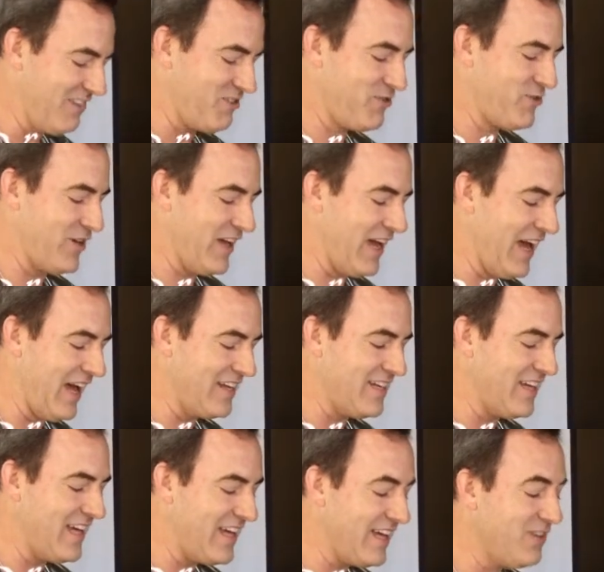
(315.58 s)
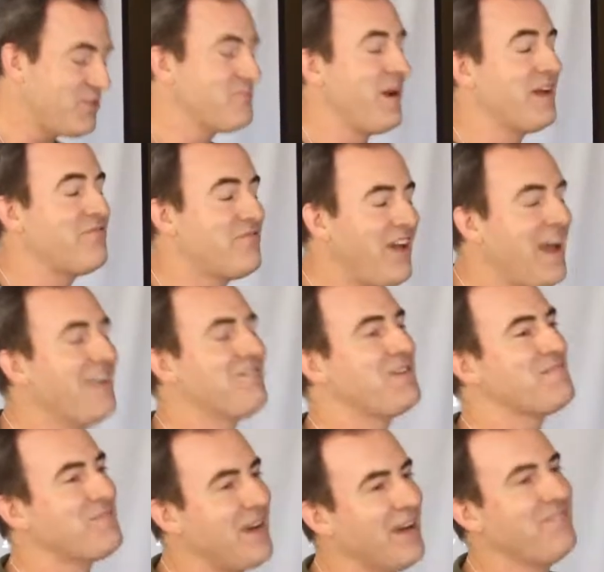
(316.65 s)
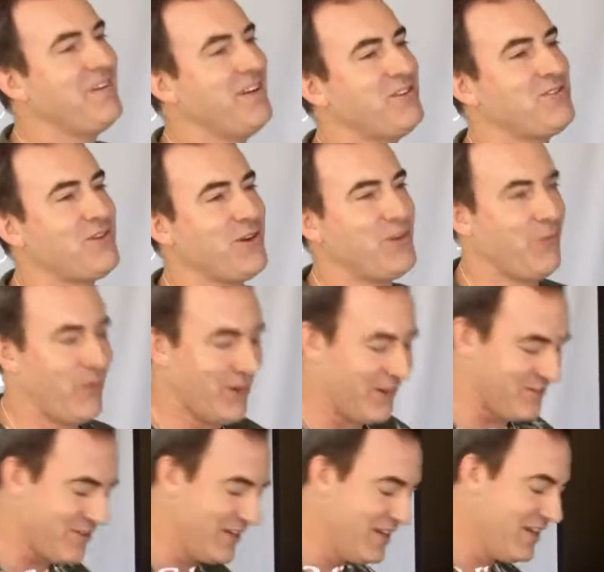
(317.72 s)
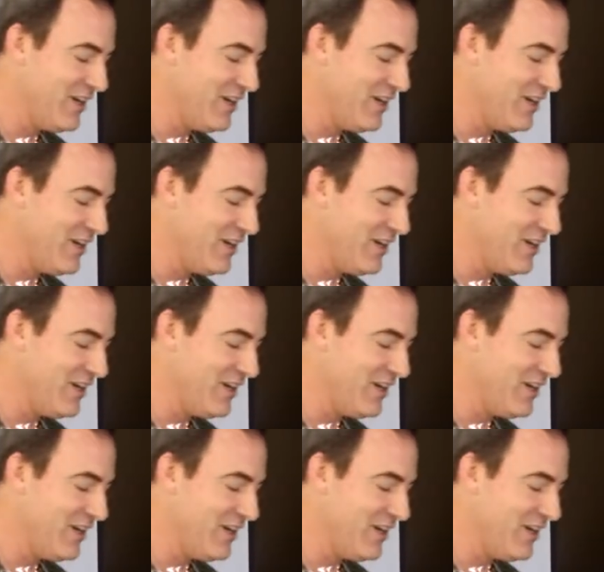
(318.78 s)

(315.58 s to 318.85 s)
Yes, and he is my favorite prime minister in the world.